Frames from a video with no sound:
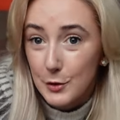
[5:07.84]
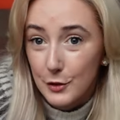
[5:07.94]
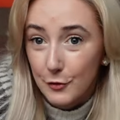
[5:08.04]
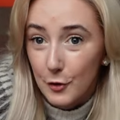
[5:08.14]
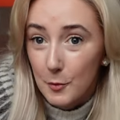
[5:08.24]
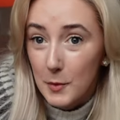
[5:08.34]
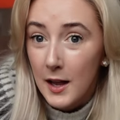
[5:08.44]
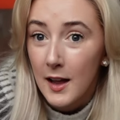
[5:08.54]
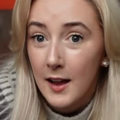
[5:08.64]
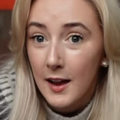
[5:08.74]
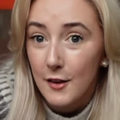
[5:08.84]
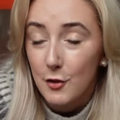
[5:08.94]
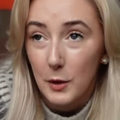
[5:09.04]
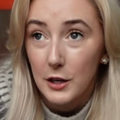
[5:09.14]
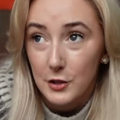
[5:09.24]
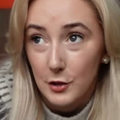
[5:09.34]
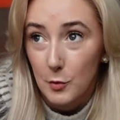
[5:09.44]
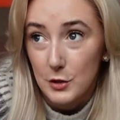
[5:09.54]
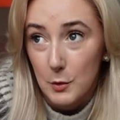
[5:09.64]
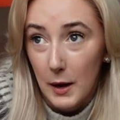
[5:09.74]
uniform for when I don't know
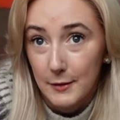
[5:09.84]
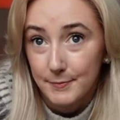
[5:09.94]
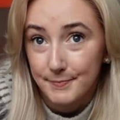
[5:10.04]
what to wear